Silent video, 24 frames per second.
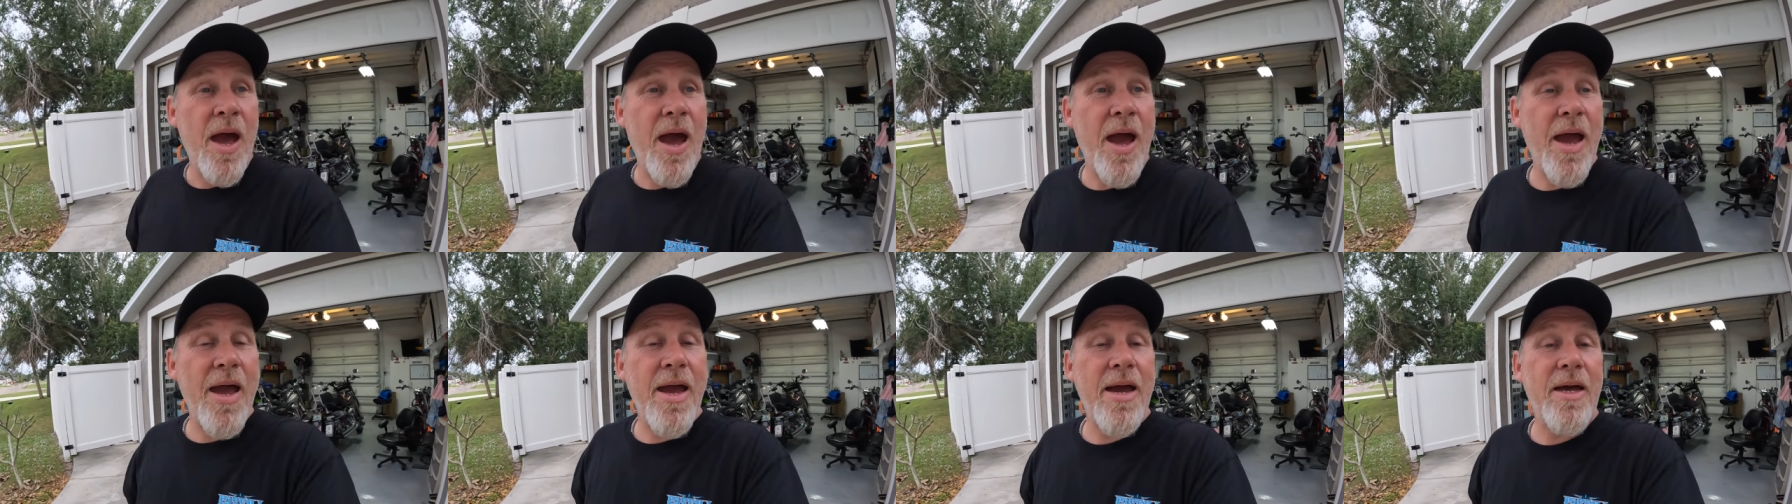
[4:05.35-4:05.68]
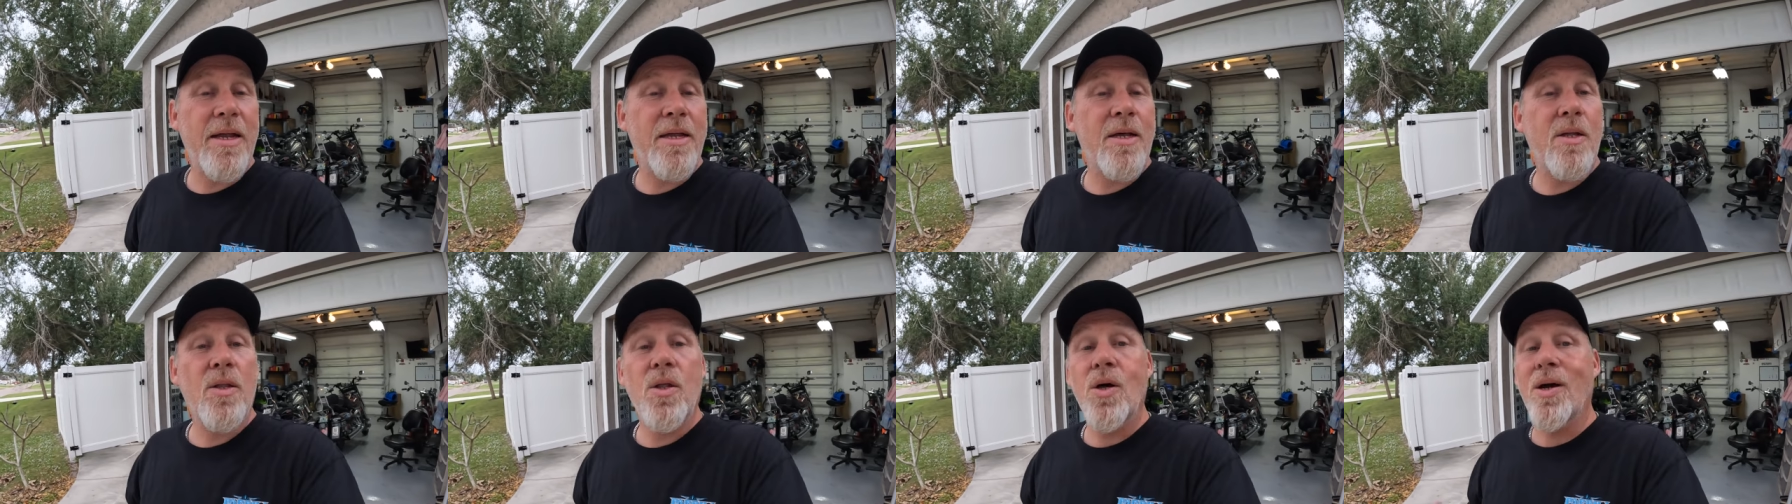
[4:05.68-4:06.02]

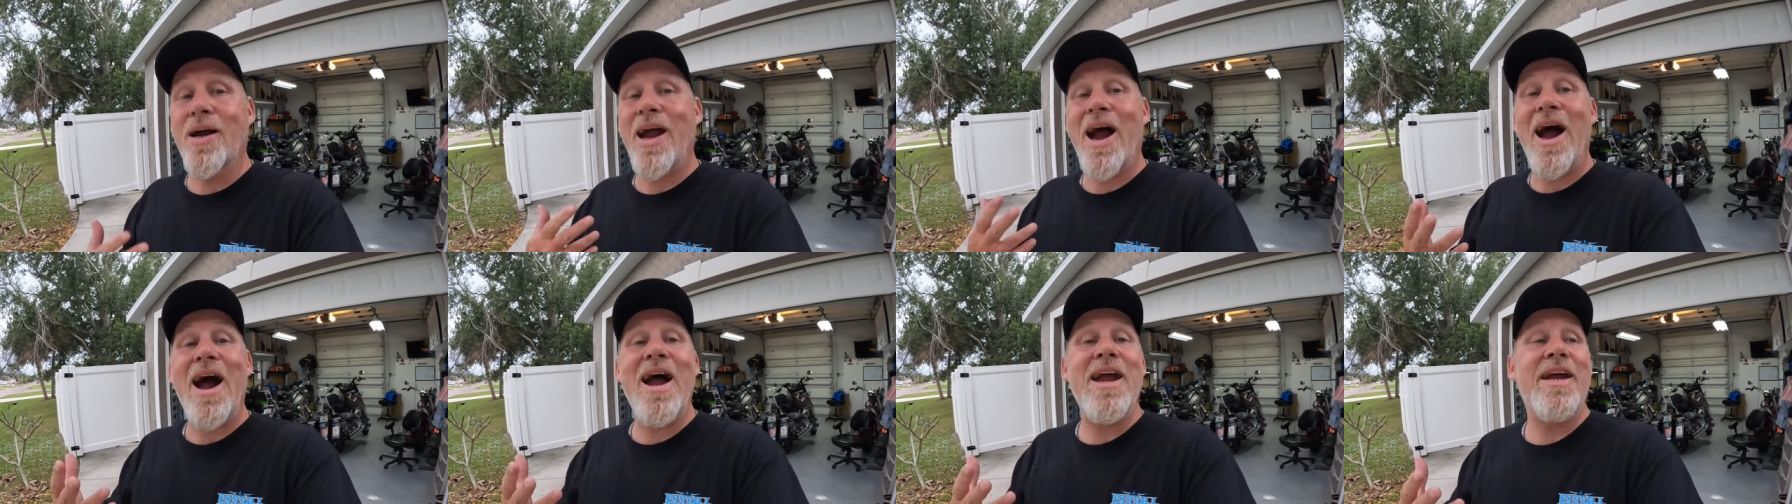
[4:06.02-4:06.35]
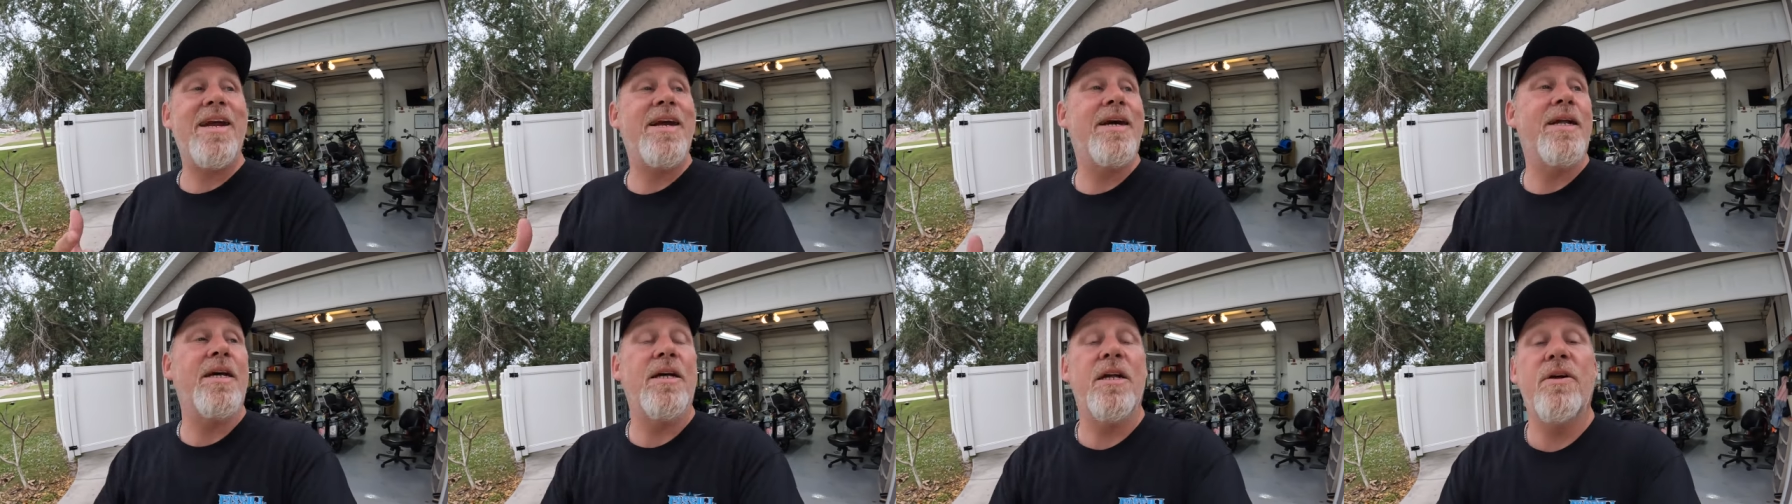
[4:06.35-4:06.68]
And uh, look, I
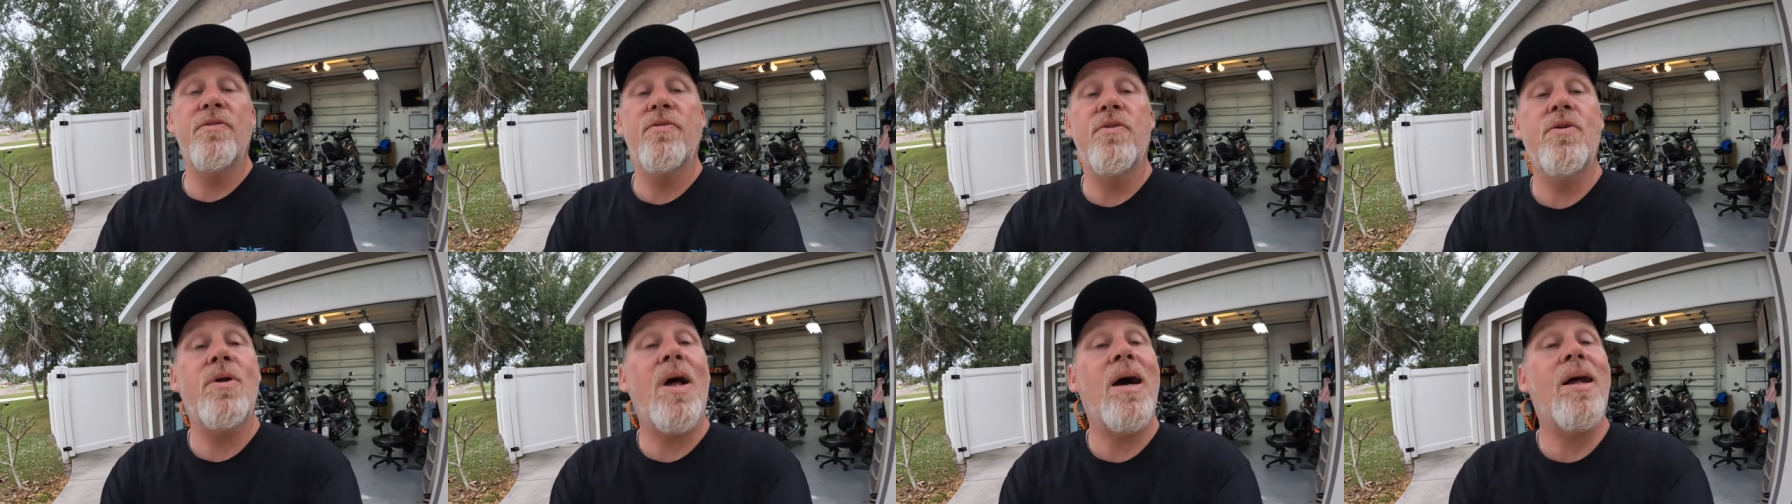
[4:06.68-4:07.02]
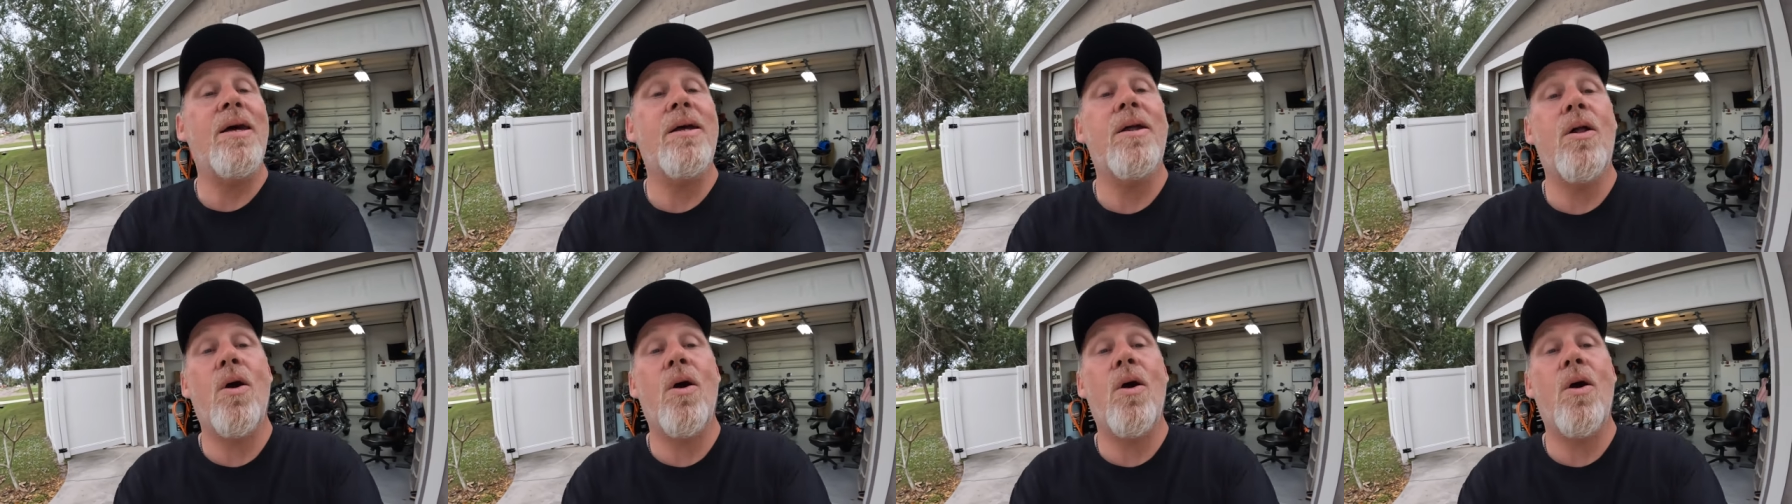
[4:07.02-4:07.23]
get it. If you're not